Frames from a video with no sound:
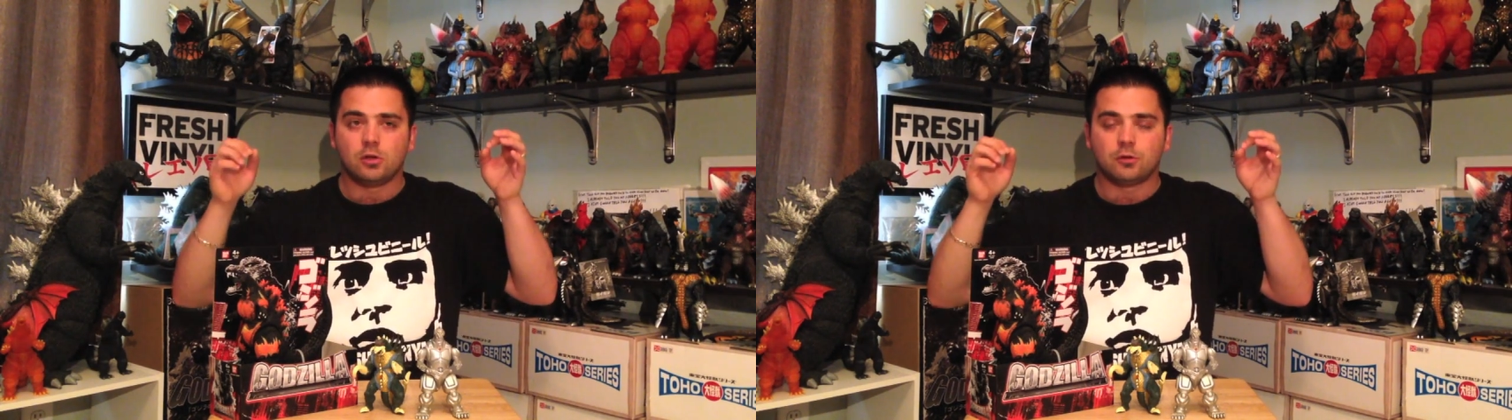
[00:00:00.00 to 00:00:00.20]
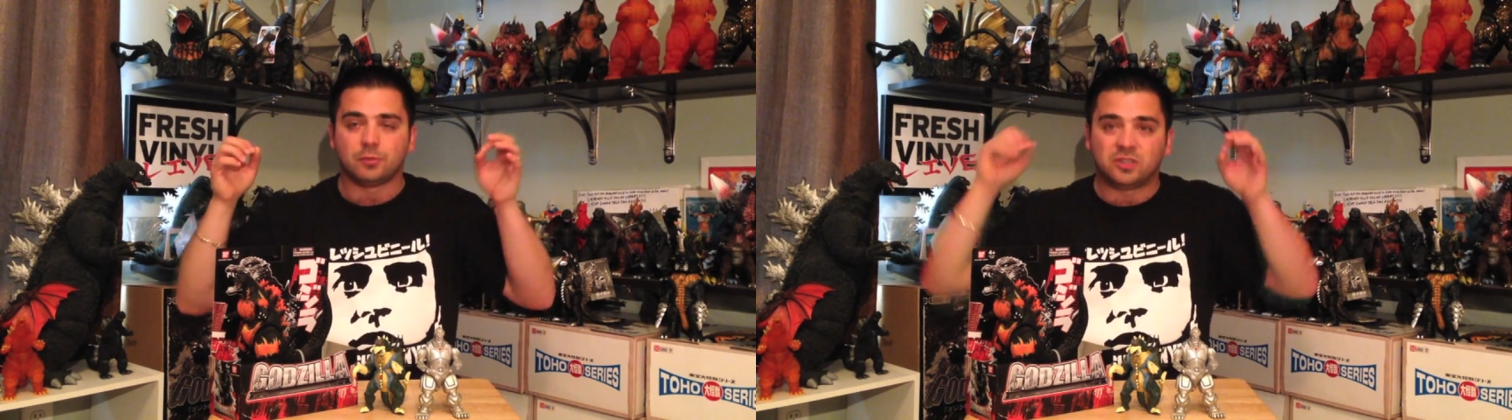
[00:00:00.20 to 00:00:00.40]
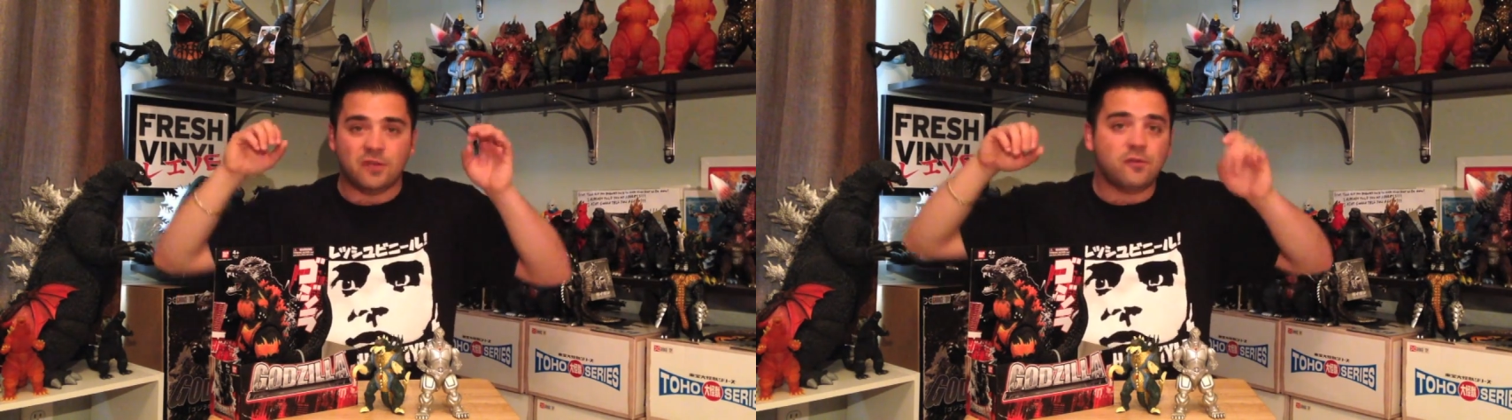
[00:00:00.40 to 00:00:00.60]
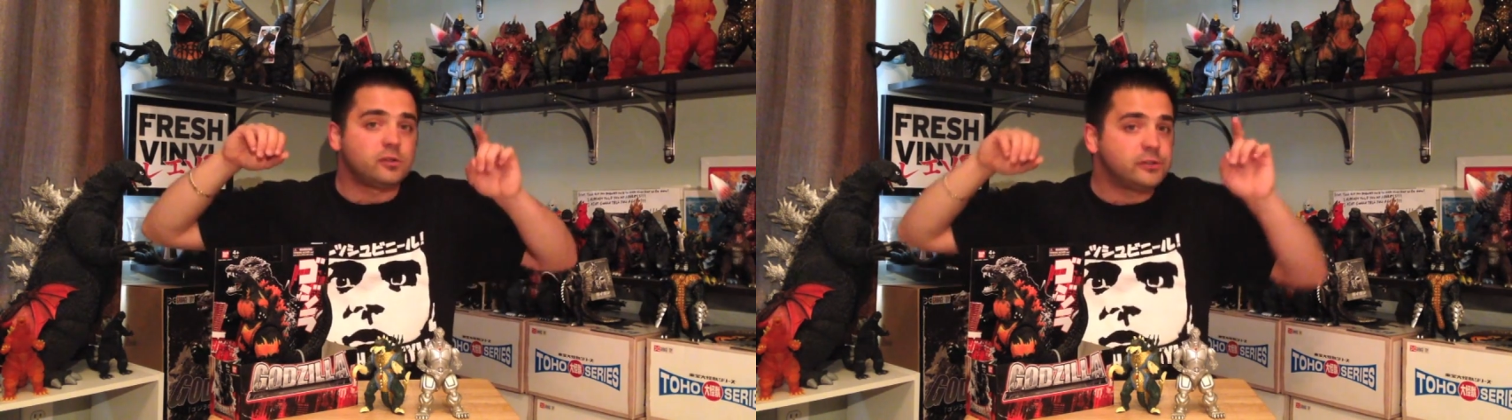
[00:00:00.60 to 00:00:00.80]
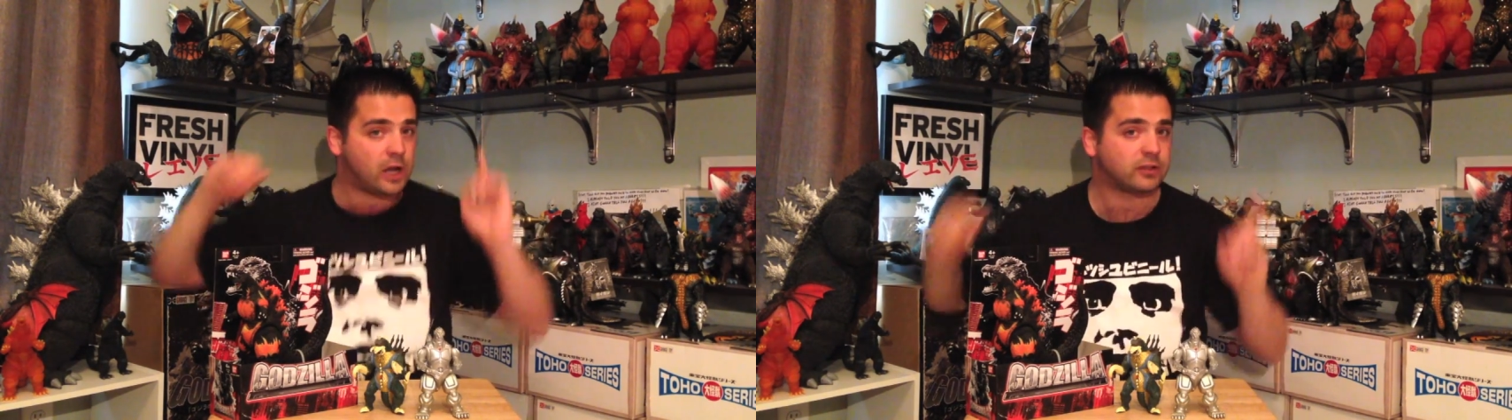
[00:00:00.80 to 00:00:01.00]

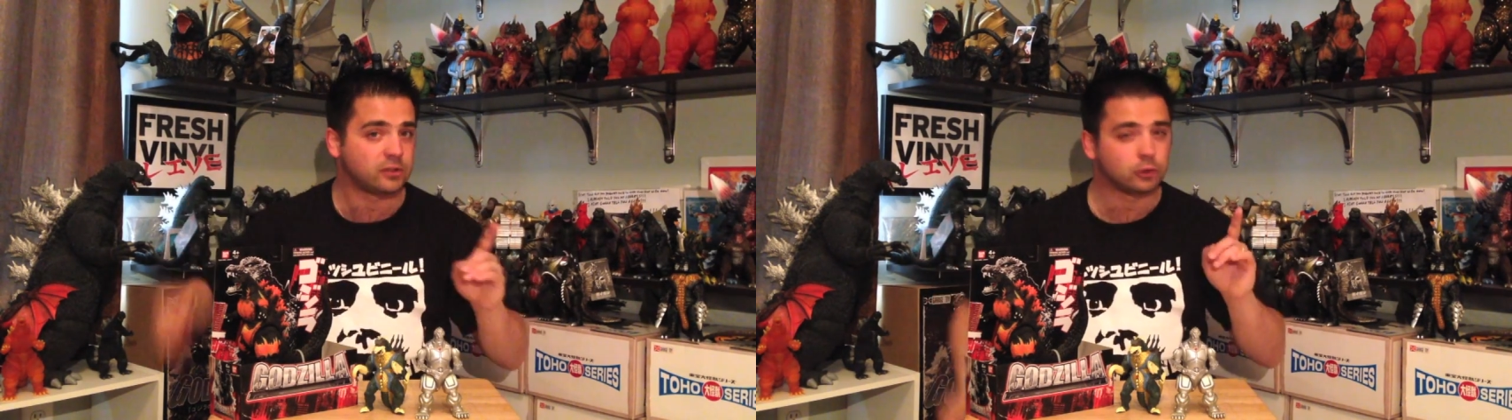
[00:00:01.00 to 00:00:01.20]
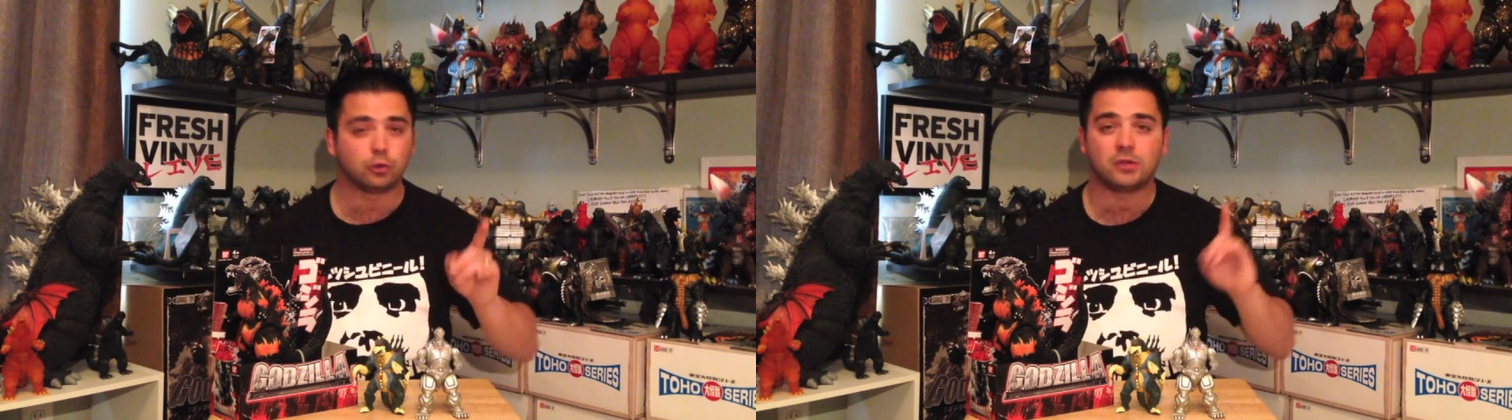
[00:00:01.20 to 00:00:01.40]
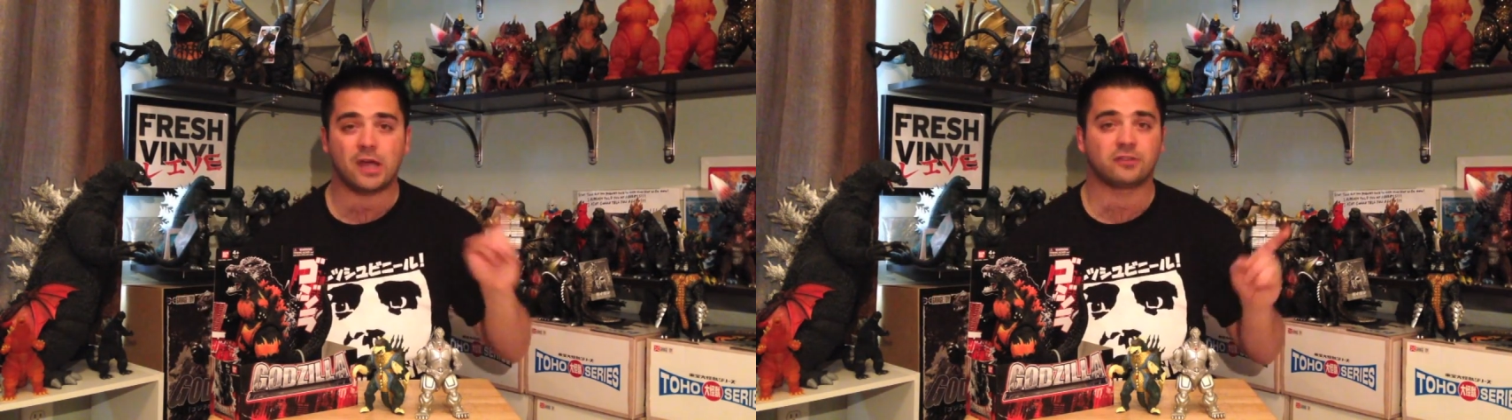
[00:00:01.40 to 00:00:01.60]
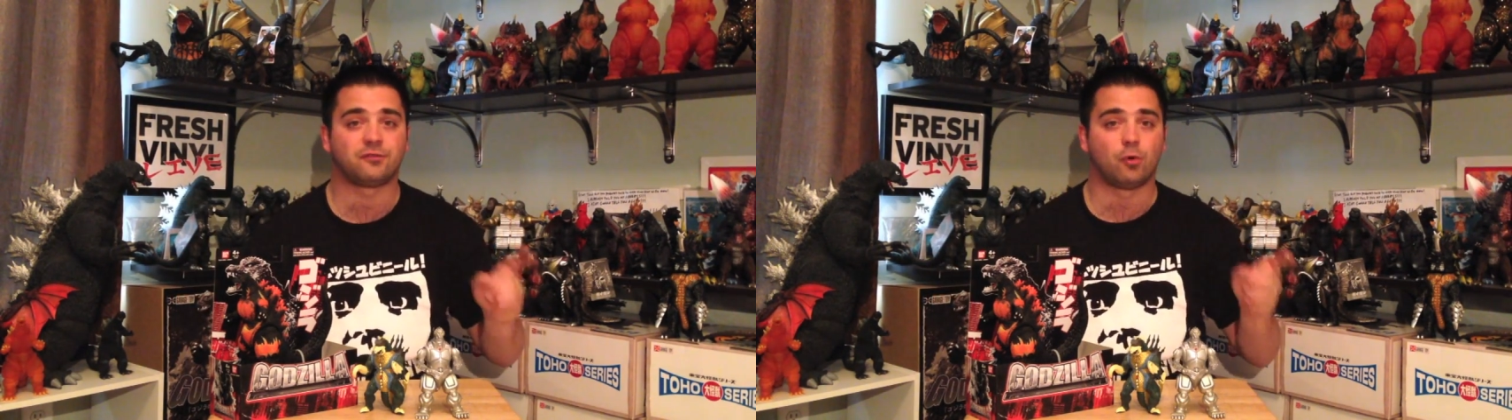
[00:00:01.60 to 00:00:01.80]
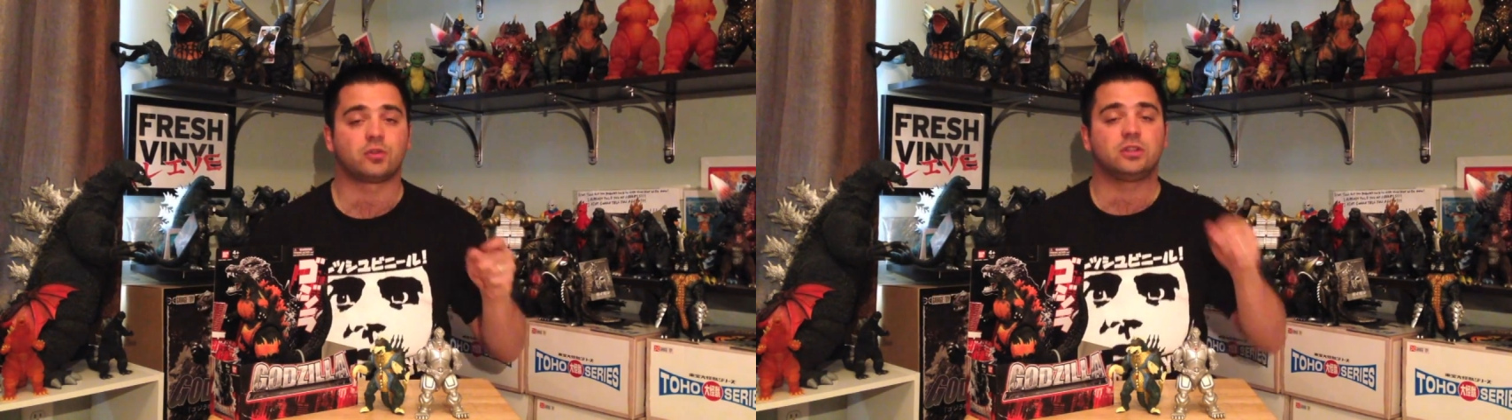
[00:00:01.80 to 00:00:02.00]
specifically Godzilla
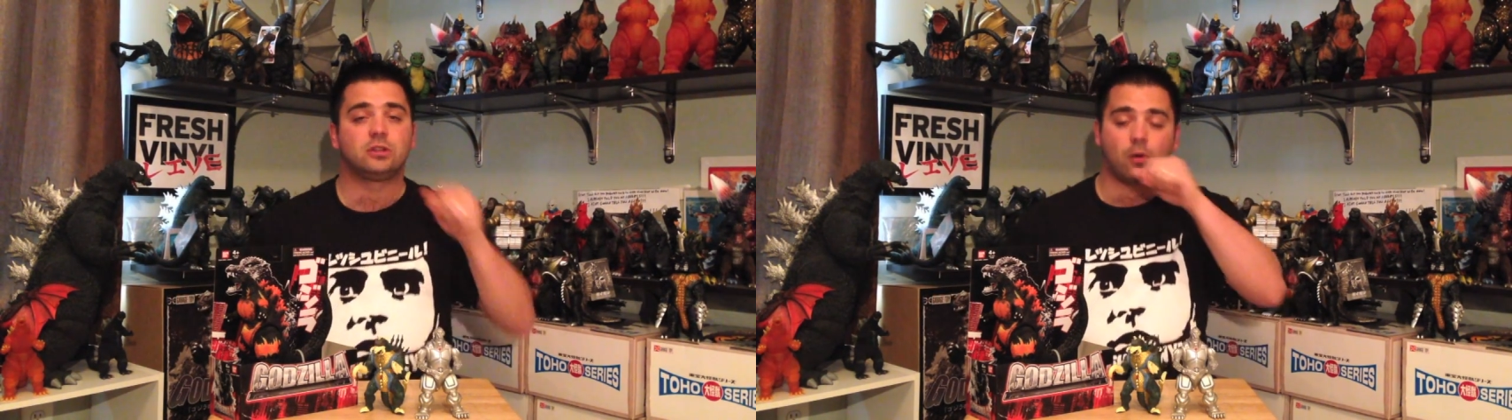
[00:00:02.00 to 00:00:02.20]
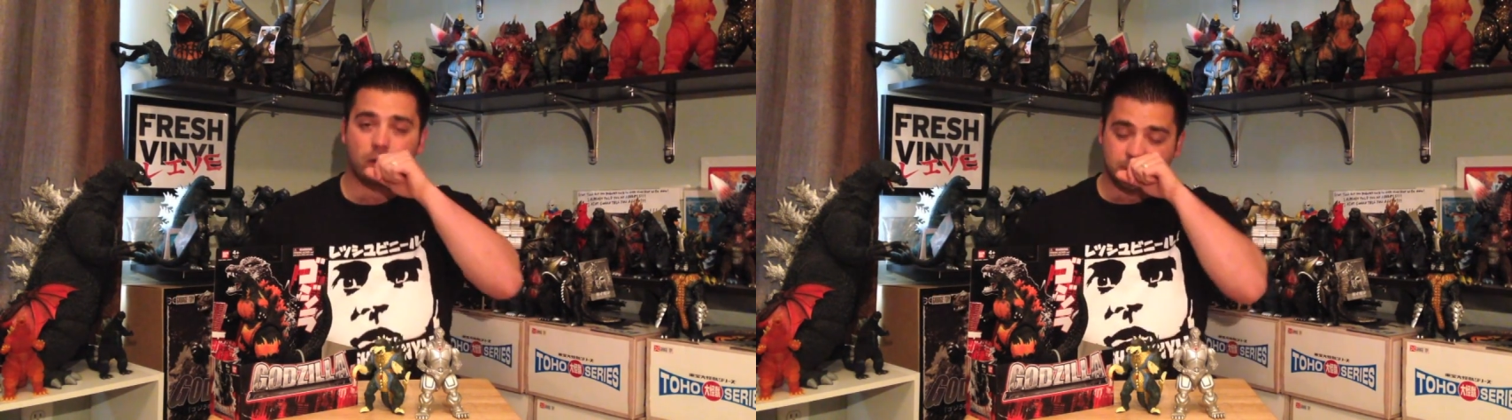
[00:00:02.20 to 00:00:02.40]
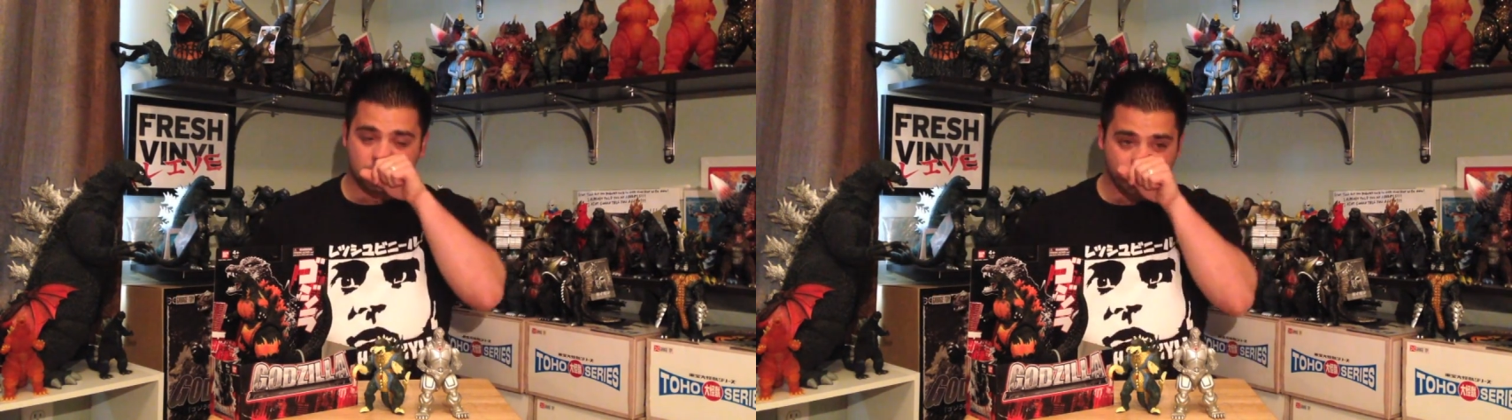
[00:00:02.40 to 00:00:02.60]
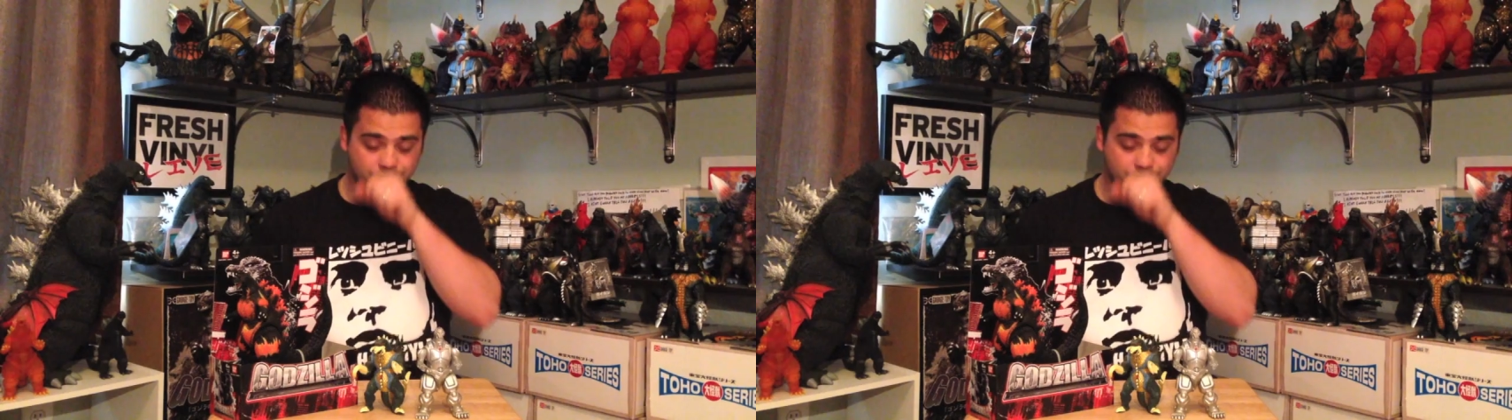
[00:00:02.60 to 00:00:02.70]
2014 toys.